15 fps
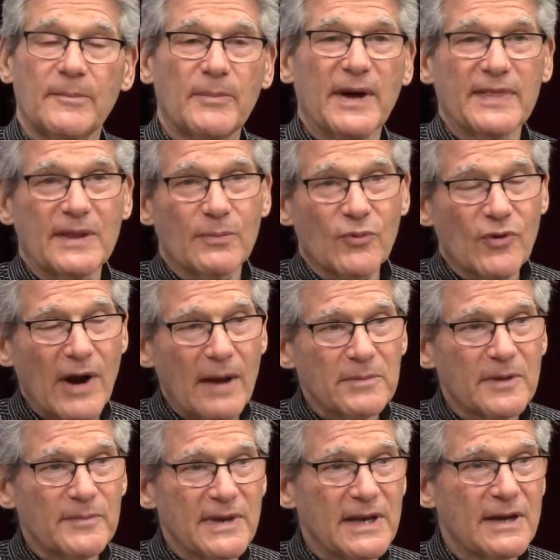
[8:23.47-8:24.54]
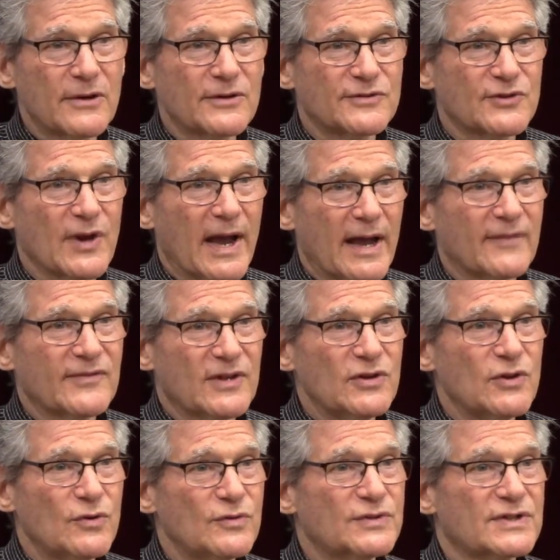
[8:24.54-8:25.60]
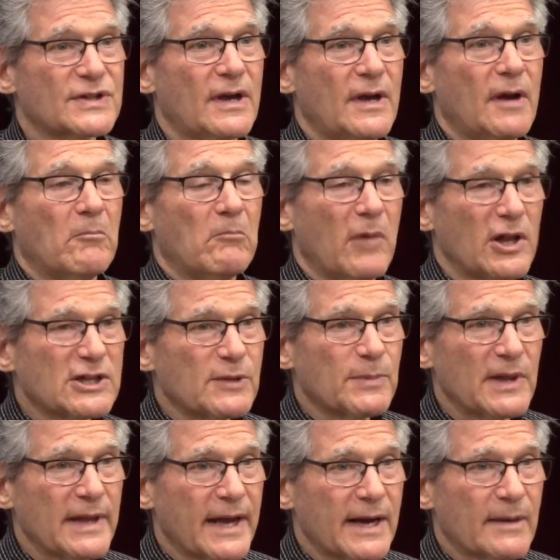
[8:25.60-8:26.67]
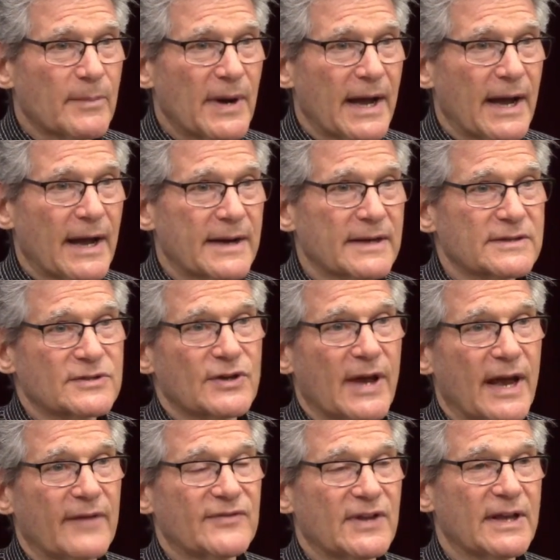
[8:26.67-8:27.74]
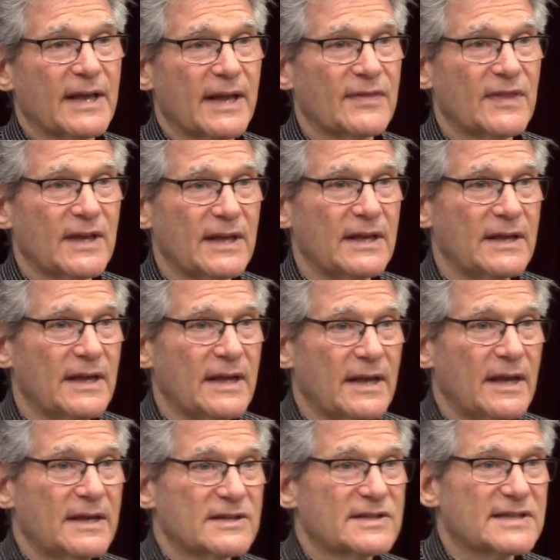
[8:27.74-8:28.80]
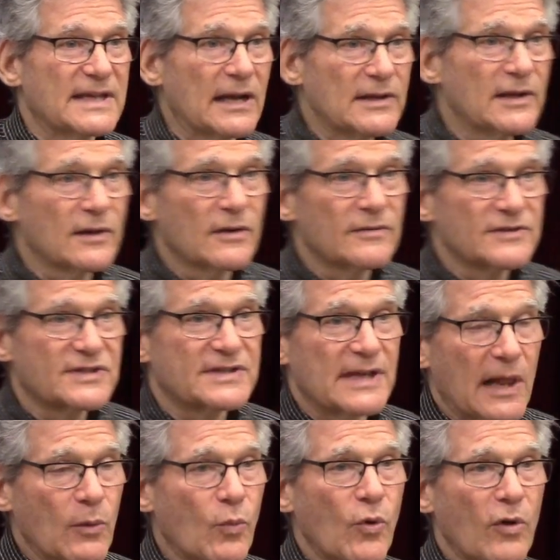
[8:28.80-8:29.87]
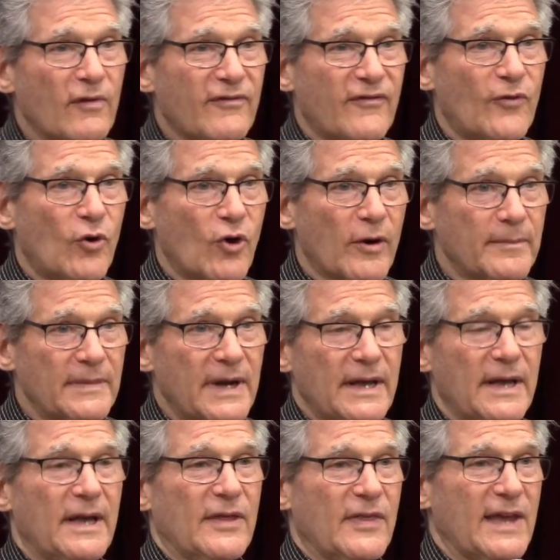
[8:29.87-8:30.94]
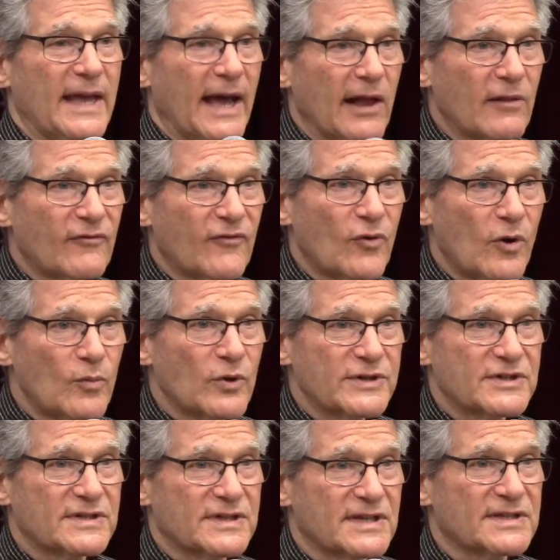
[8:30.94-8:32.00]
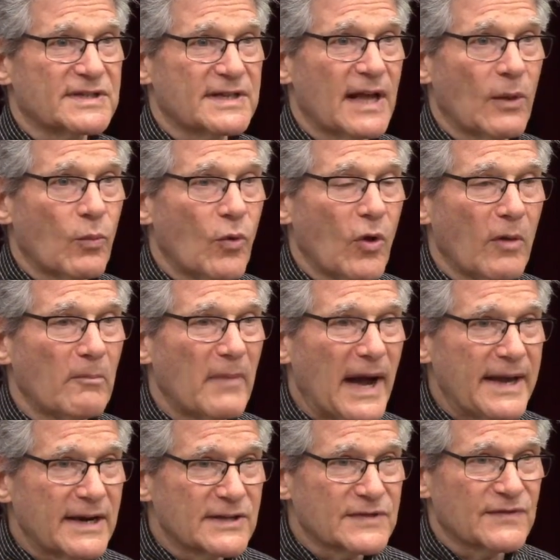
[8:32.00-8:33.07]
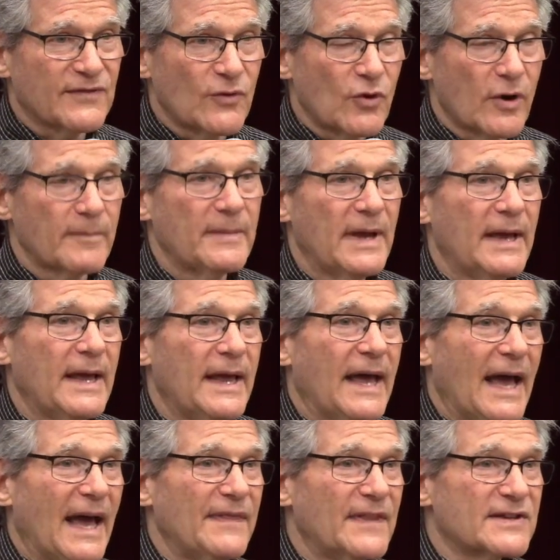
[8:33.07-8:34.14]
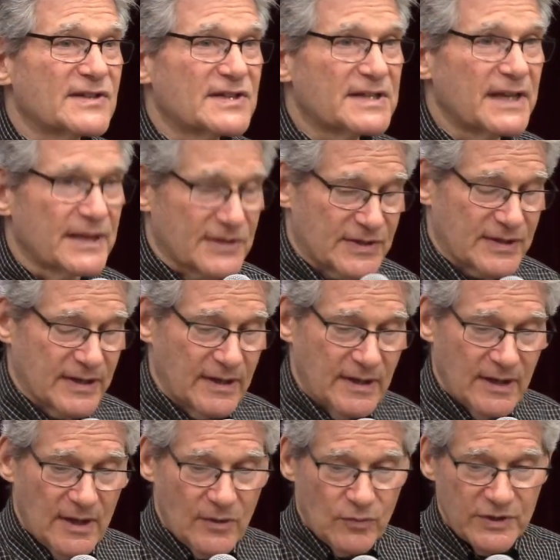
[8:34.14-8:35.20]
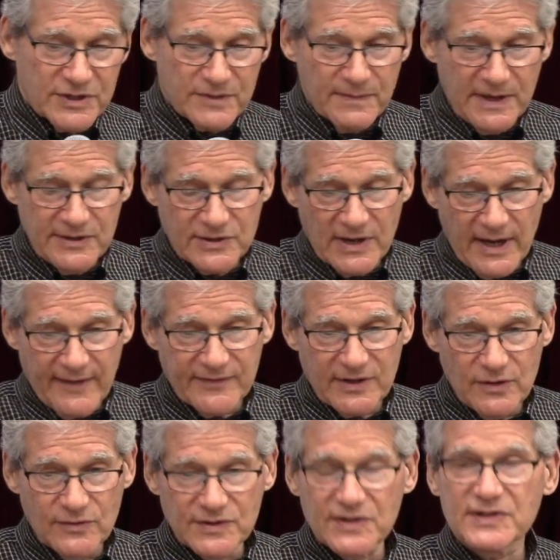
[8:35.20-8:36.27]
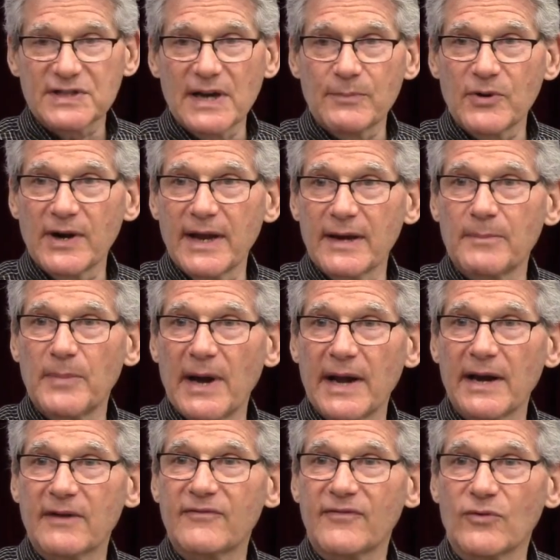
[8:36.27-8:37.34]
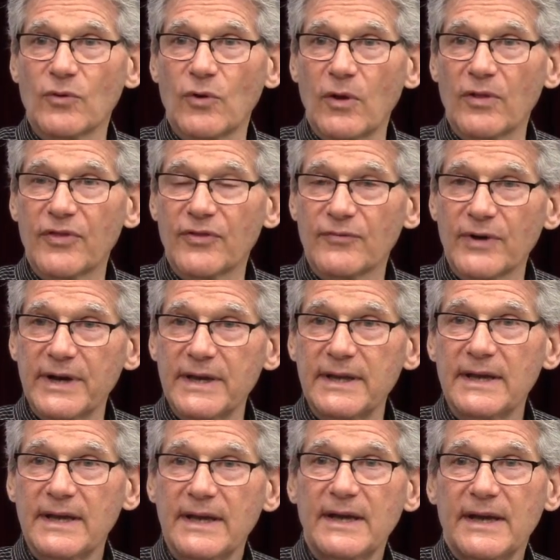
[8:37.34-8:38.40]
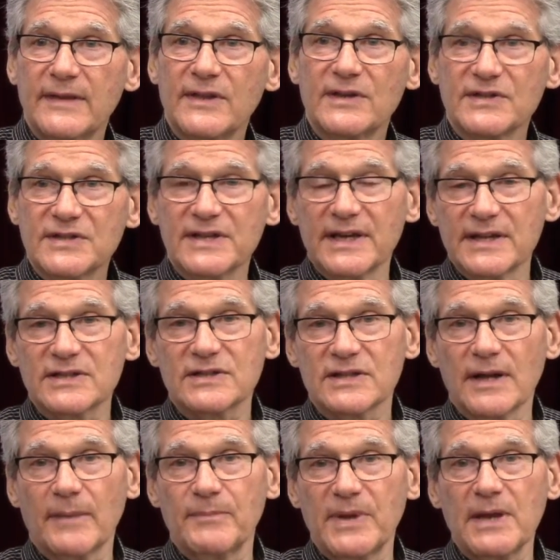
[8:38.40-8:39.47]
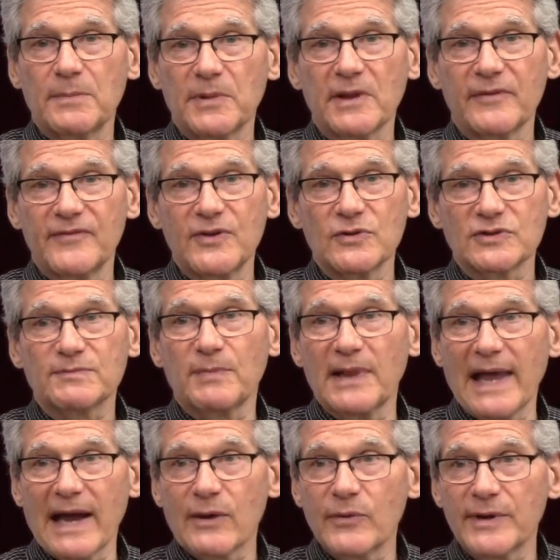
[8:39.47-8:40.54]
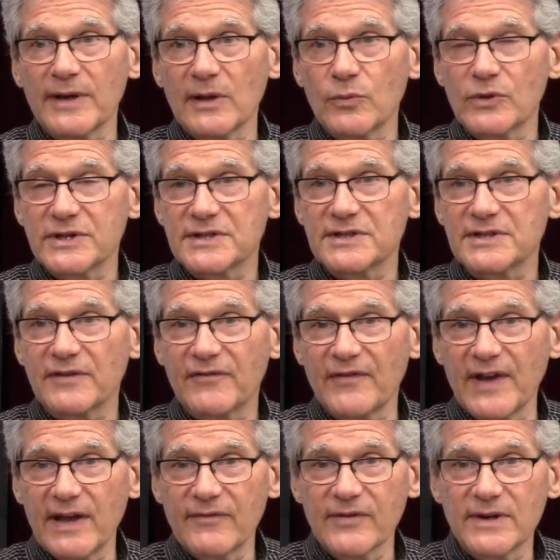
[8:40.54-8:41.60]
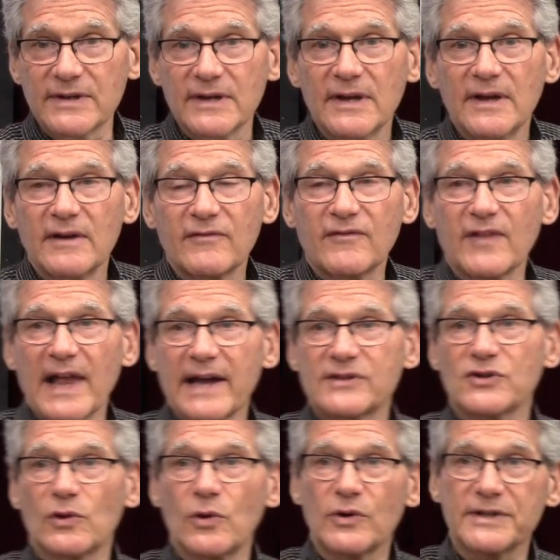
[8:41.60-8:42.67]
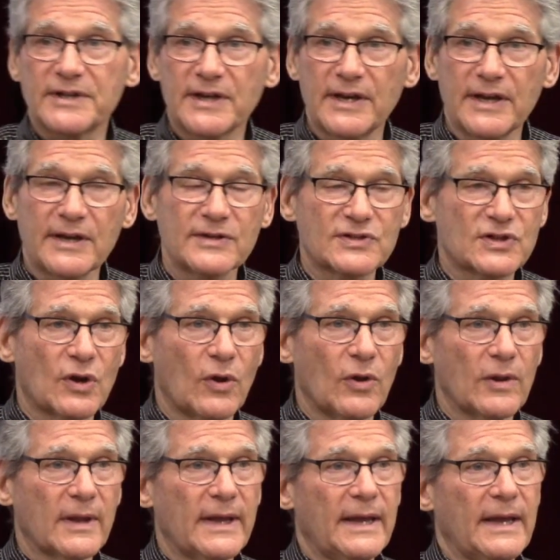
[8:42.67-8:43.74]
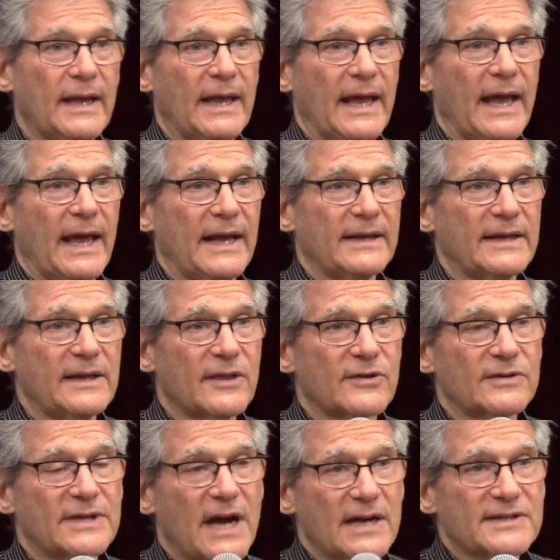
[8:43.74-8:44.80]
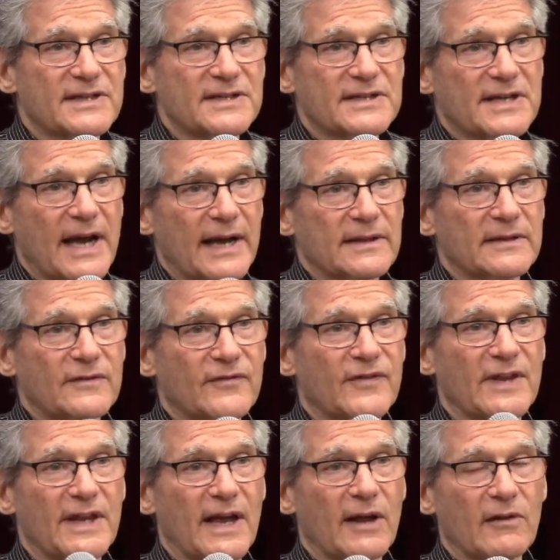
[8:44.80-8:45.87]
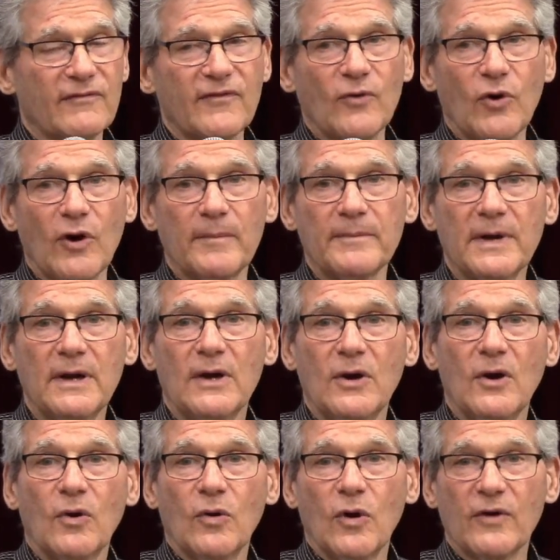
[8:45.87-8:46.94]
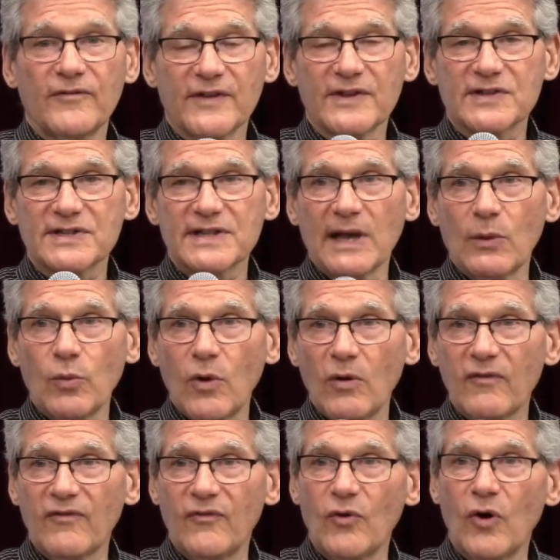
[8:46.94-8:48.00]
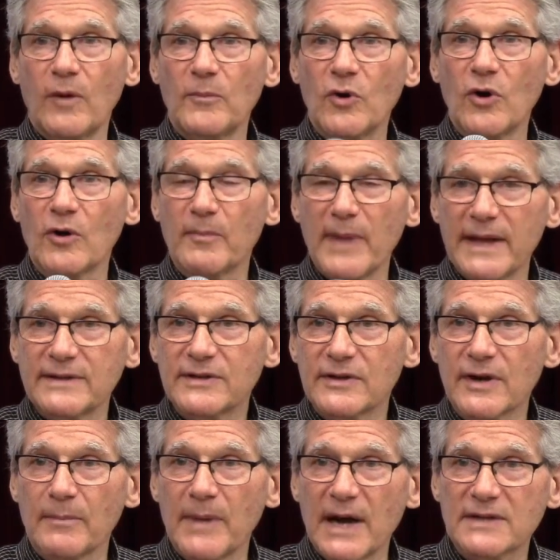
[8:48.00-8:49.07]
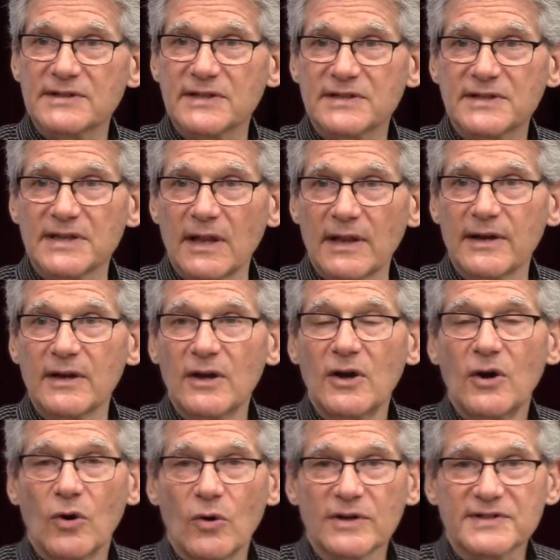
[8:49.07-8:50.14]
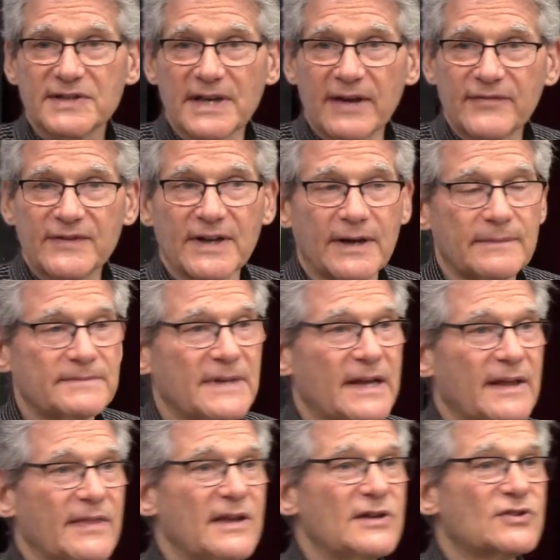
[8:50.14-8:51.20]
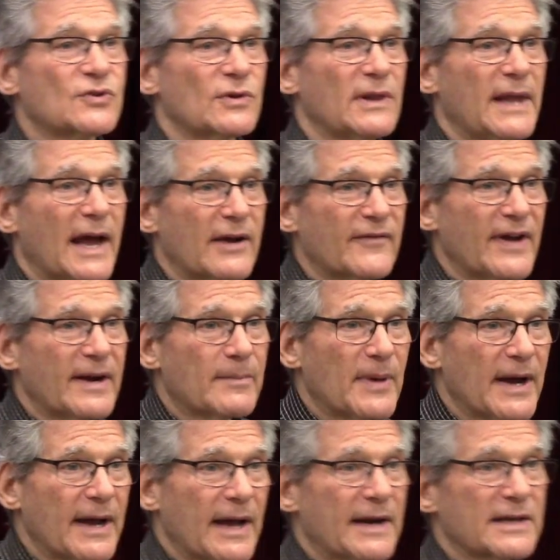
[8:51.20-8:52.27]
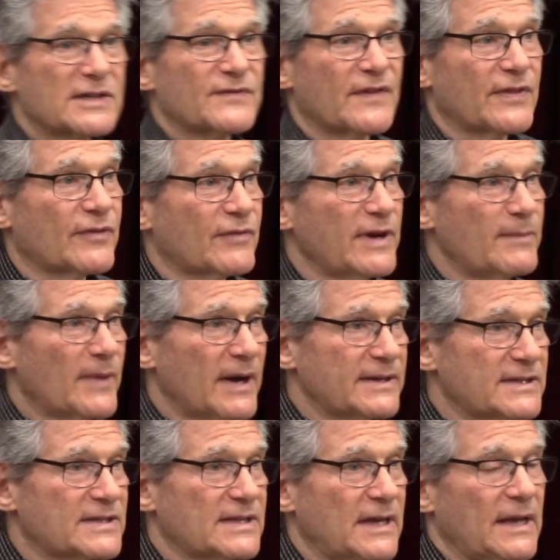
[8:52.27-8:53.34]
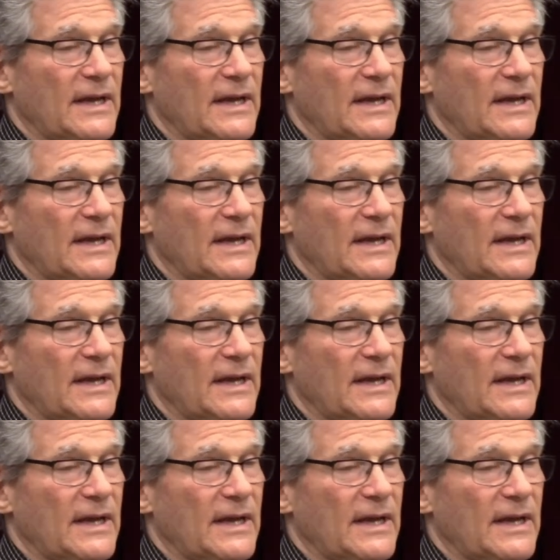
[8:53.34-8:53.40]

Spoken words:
But the problem here is you have to use multiple antibiotics. You have to get the cellular cell wall form, the L form, which is a cell wall minus form, and the cyst, which means you have to use a separate antibiotic for all three. The cyst, people have used Plaquenil, which is the favorite, Flagyl or Tinidazole, and either doxycycline for the L form or for the cell wall form, Augmentin, amoxicillin, or Ceftin. These are a lot of antibiotics for 3 months.